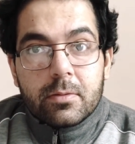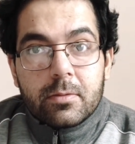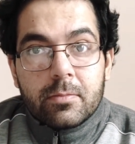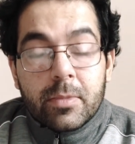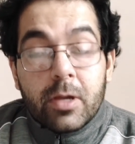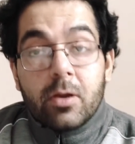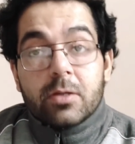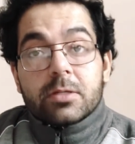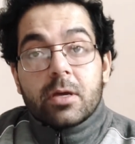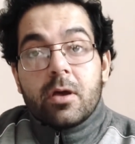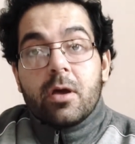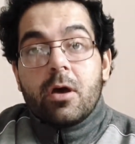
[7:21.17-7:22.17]
Because
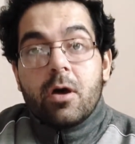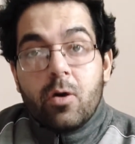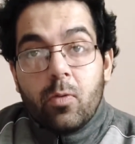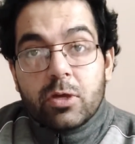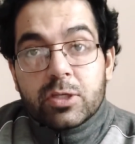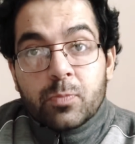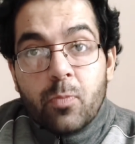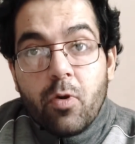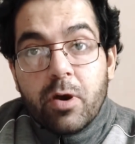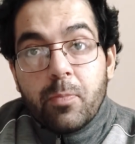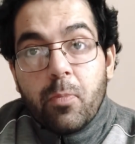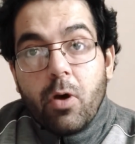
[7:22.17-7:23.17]
what's more
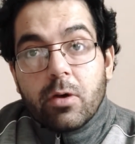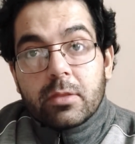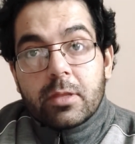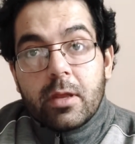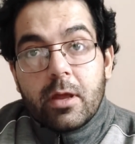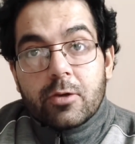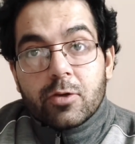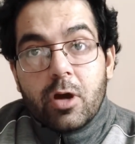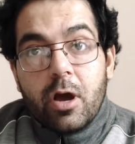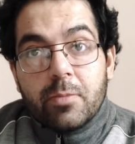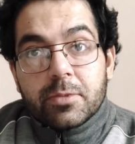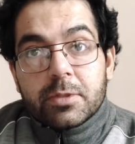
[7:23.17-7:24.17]
important than our
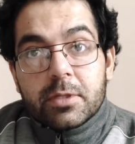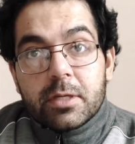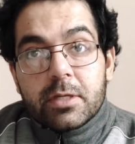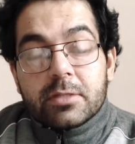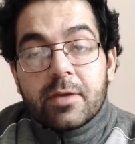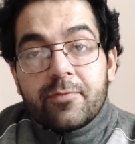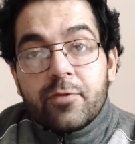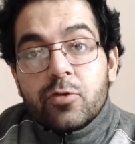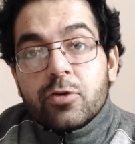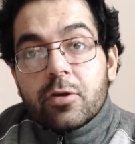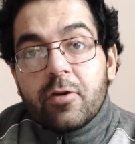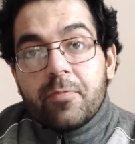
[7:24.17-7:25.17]
jobs is the
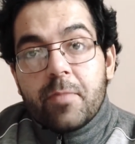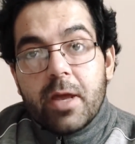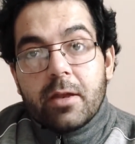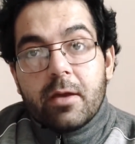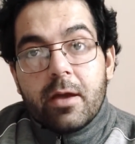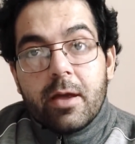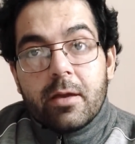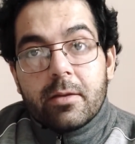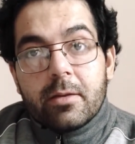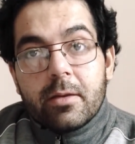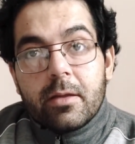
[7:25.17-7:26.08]
future of mankind,